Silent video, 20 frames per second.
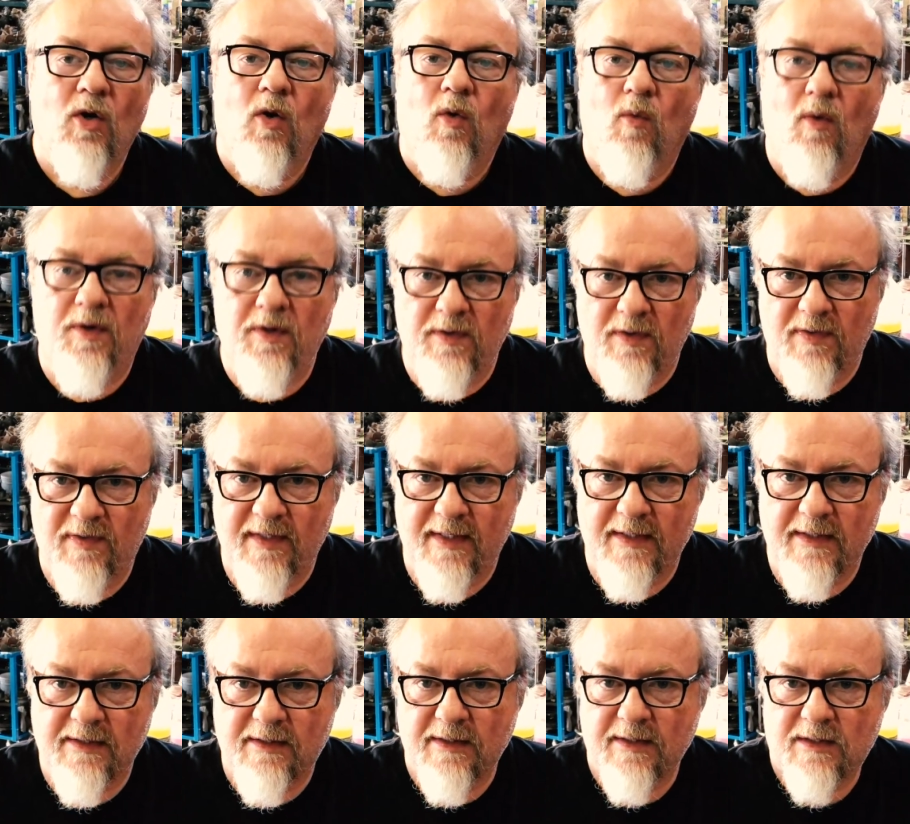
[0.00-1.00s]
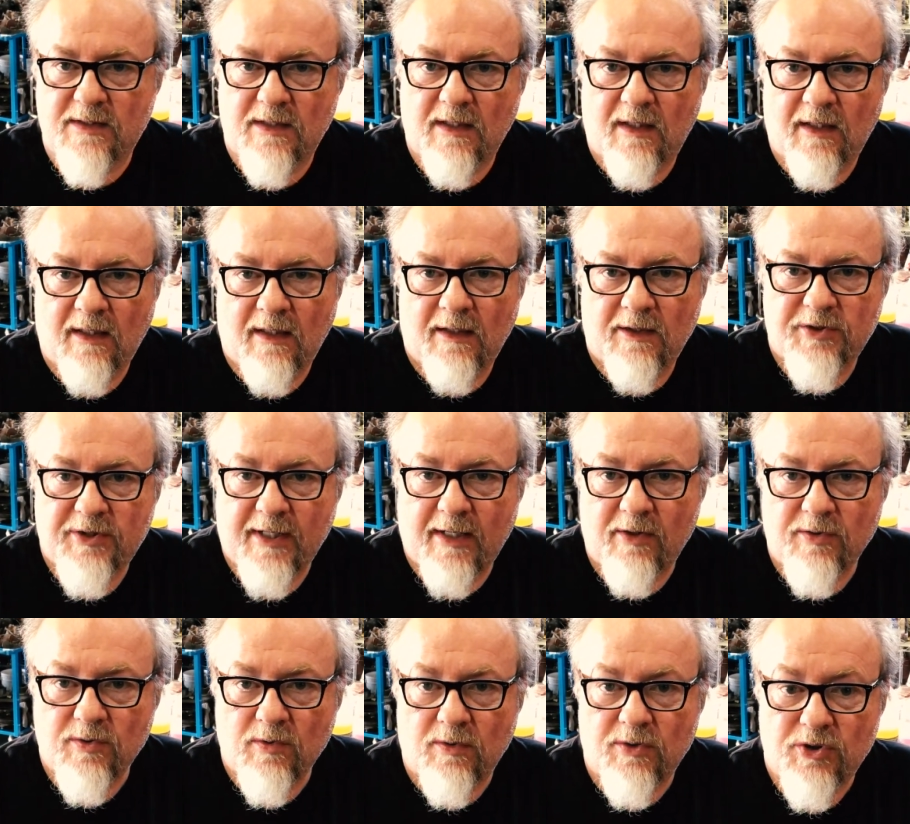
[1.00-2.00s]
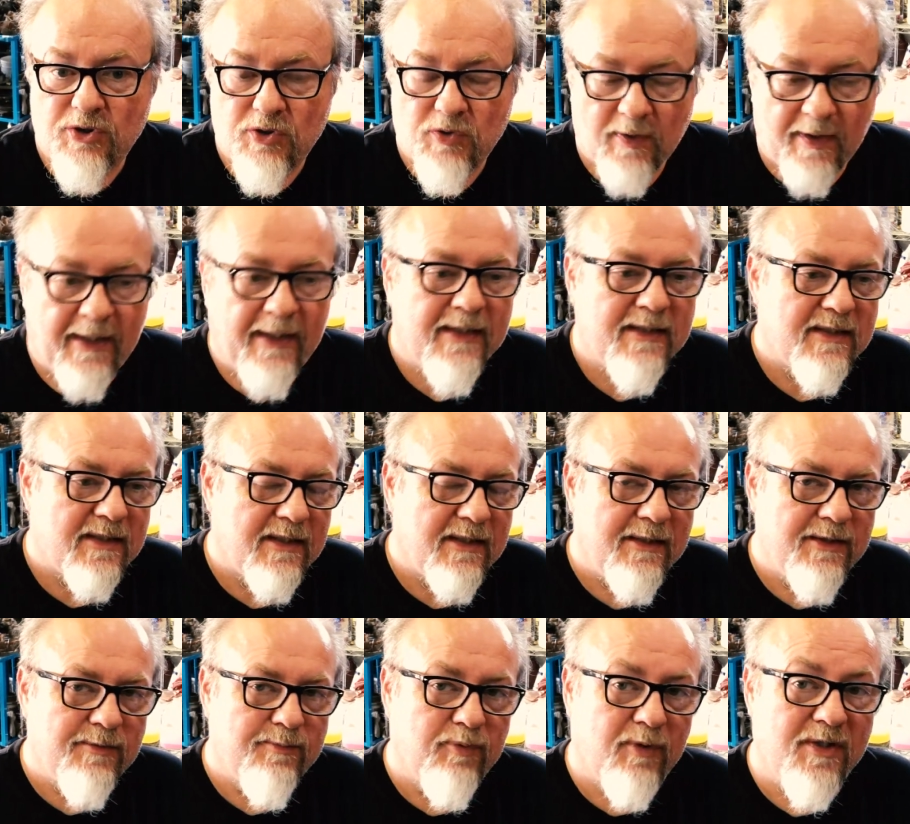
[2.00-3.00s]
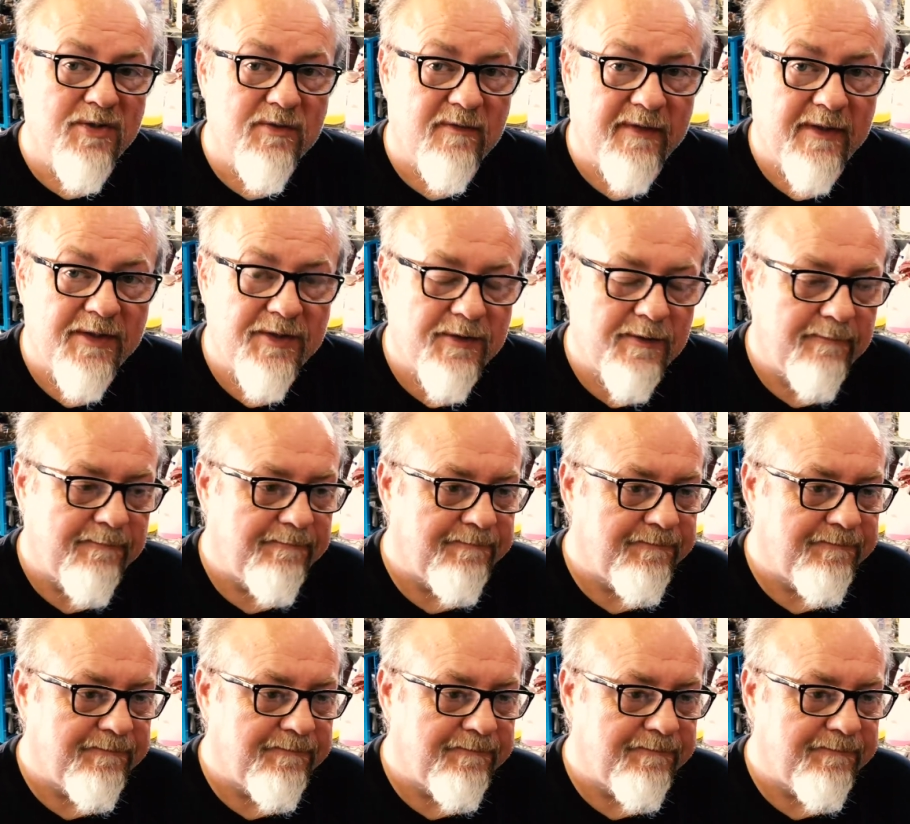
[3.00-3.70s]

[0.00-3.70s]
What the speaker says: One of the things that this channel is going to stress is preservation.